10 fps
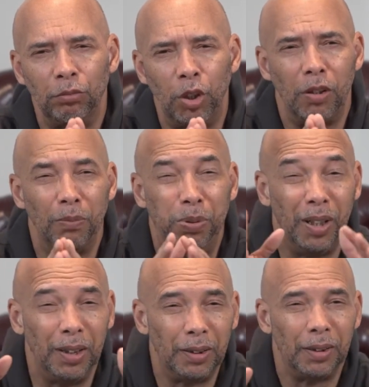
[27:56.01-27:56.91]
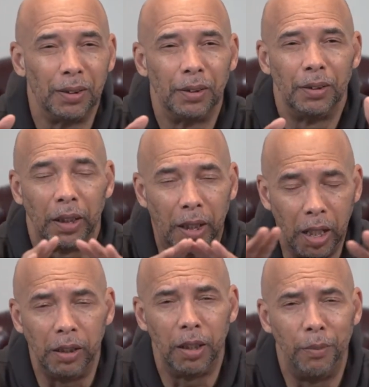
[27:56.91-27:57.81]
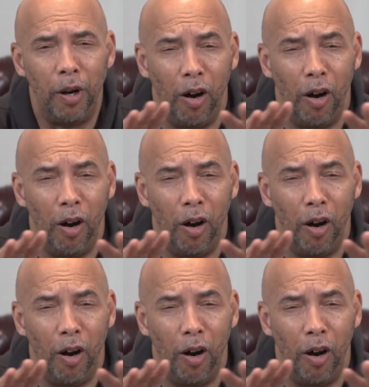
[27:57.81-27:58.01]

We're going to put the kingdom